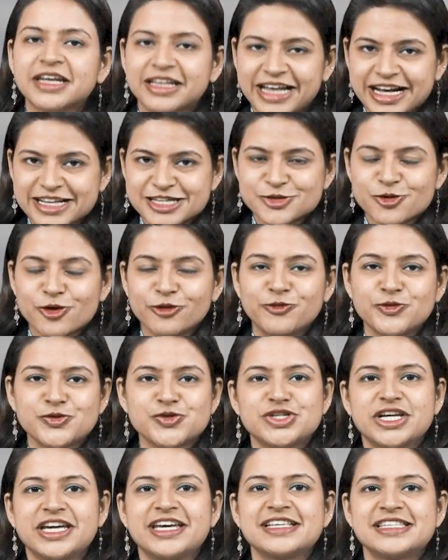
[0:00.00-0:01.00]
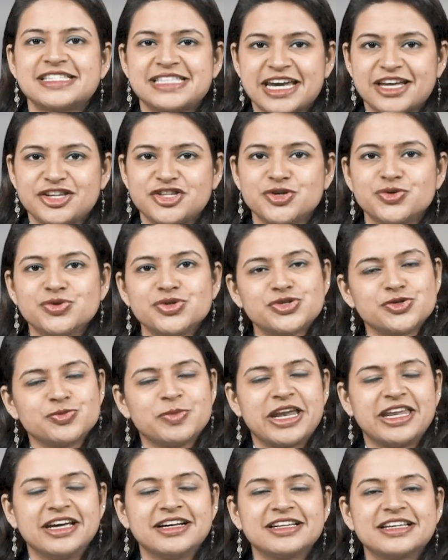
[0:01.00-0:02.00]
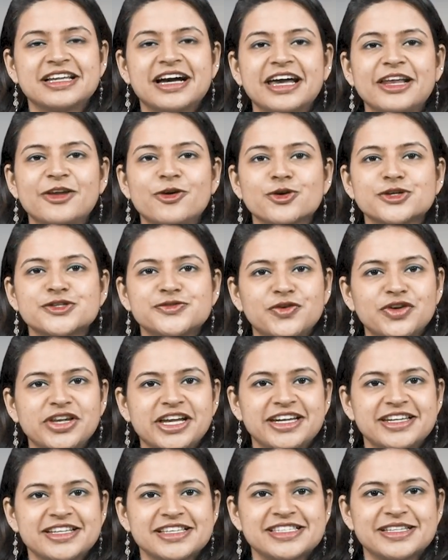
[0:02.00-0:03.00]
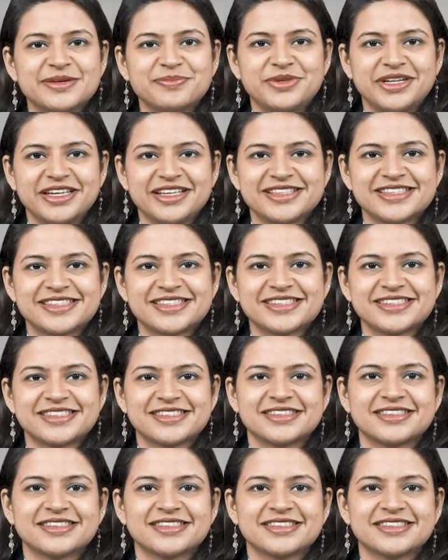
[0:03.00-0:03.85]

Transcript: That's all for today. Stay tuned to Medical Dialogues for latest updates.